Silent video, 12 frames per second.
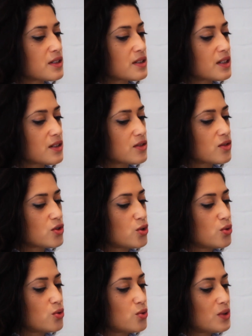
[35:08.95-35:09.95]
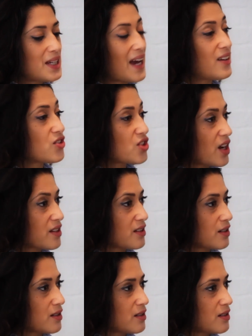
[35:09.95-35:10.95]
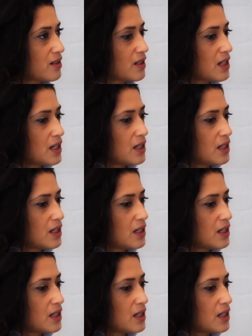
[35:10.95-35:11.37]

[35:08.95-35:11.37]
is that to get justice,